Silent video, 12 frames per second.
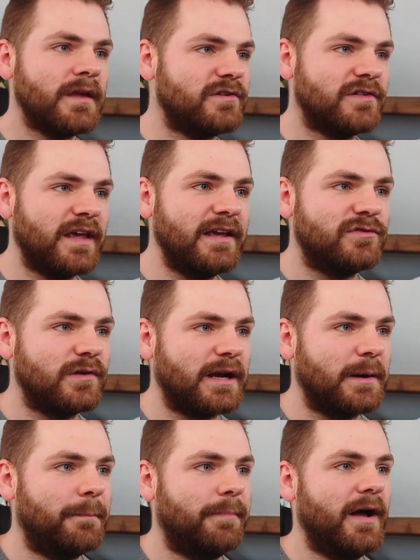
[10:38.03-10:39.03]
it just hits you
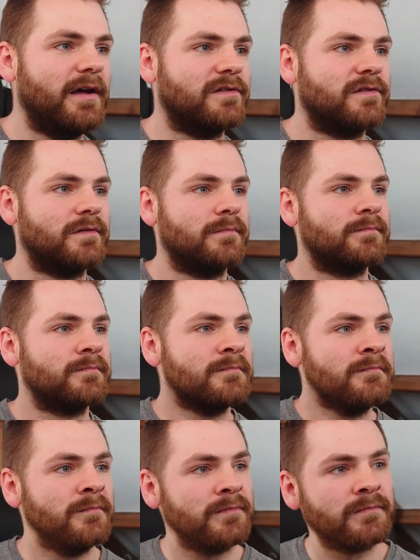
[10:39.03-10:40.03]
like a bus.
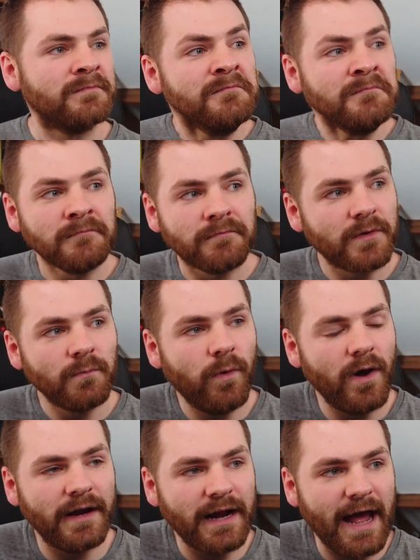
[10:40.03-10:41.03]

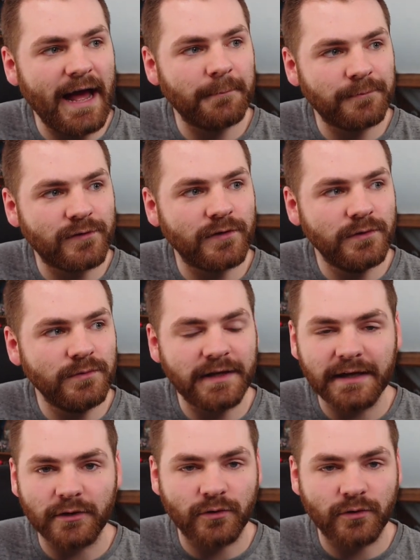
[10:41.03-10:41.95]
What an absolutely